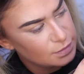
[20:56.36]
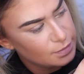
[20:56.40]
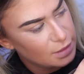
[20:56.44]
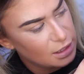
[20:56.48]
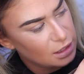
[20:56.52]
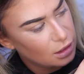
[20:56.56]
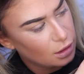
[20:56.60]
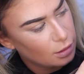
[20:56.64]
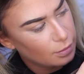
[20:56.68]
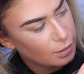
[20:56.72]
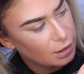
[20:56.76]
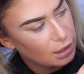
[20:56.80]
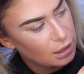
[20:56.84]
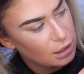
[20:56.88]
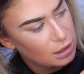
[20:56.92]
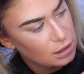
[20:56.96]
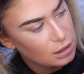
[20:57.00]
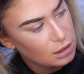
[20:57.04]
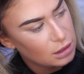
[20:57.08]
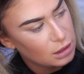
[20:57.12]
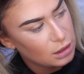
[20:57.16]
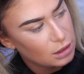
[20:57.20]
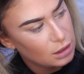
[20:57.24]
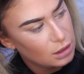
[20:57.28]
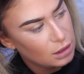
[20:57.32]
Makeup
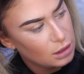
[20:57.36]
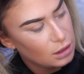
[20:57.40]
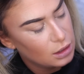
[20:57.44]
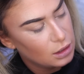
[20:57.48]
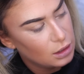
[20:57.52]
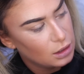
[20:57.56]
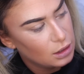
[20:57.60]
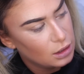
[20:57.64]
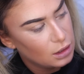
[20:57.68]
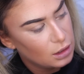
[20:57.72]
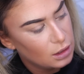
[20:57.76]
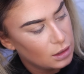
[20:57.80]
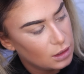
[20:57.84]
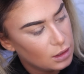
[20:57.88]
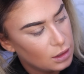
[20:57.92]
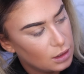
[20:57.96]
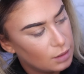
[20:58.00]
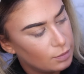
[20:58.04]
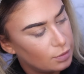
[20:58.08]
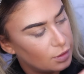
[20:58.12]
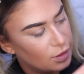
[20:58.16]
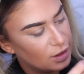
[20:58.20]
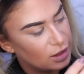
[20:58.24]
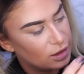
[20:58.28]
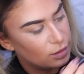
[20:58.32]
Geek.
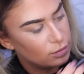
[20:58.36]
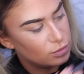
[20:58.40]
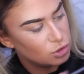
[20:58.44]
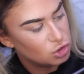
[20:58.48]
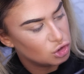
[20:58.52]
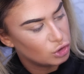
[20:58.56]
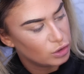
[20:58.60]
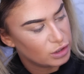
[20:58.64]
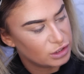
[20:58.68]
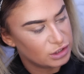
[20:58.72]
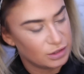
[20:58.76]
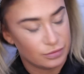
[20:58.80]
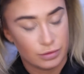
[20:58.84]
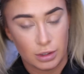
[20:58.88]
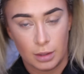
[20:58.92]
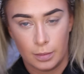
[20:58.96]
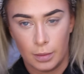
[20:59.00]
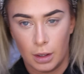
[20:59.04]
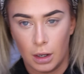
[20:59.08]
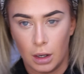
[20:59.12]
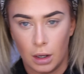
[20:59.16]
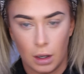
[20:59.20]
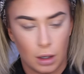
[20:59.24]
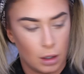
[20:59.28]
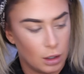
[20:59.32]
But then the majority of them
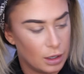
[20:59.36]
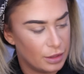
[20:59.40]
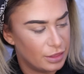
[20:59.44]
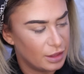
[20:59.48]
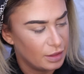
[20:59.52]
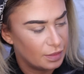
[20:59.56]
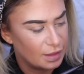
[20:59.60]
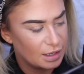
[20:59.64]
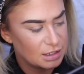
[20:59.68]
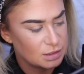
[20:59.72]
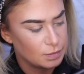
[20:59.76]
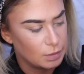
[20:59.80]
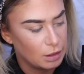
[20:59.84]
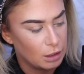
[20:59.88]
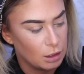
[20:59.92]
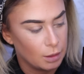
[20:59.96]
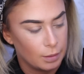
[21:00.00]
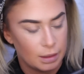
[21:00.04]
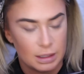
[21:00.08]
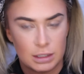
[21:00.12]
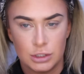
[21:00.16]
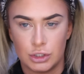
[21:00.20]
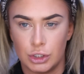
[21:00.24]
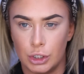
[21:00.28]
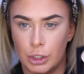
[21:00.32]
are, I think that's Makeup
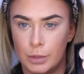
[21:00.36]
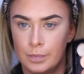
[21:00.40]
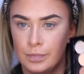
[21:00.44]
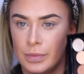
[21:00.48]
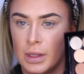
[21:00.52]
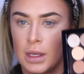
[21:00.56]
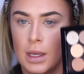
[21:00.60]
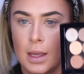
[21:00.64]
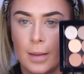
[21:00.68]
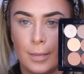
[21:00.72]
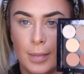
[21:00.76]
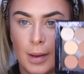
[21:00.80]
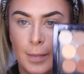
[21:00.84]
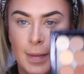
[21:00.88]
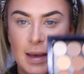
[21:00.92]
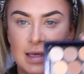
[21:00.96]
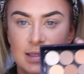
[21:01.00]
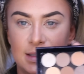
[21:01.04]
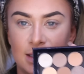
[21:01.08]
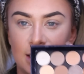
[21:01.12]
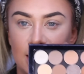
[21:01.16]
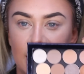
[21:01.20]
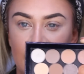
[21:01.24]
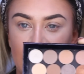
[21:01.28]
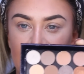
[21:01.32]
Geek too. But
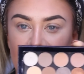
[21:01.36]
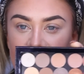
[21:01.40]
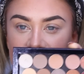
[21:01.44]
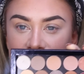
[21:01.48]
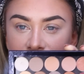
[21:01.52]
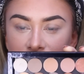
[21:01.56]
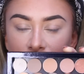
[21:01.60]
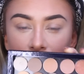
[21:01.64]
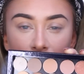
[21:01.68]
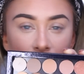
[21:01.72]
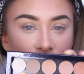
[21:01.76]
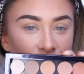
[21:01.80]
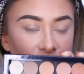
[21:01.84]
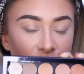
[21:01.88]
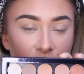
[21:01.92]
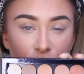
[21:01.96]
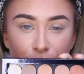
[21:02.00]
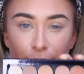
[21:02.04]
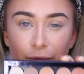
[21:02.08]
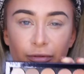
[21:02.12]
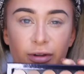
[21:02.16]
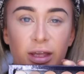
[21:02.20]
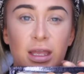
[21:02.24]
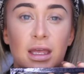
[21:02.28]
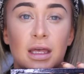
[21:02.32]
basically it's Anastasia
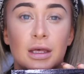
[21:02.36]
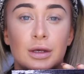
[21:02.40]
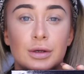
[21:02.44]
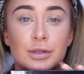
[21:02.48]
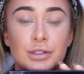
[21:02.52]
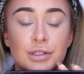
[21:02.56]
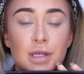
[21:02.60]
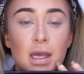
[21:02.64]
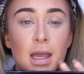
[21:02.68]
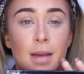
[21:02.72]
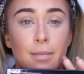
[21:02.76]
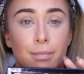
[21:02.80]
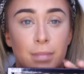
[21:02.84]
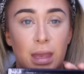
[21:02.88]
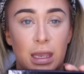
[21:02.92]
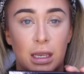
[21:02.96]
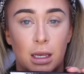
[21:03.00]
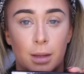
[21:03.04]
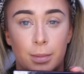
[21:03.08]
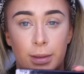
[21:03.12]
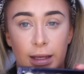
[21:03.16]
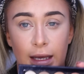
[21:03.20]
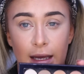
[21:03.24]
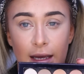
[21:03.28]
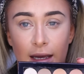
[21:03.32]
Beverly Hills,
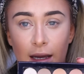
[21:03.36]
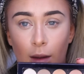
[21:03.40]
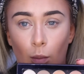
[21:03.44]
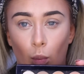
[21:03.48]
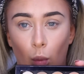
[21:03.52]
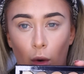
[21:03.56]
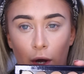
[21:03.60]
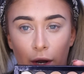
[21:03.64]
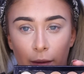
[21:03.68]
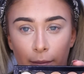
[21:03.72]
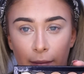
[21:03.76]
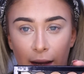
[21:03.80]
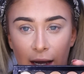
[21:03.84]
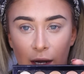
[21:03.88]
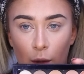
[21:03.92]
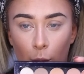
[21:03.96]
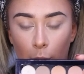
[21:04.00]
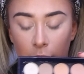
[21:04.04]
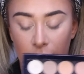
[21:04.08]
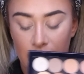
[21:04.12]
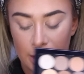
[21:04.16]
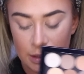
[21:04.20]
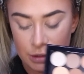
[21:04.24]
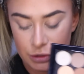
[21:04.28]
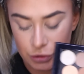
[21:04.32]
Makeup Geek, and one MAC
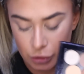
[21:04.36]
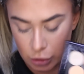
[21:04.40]
one in the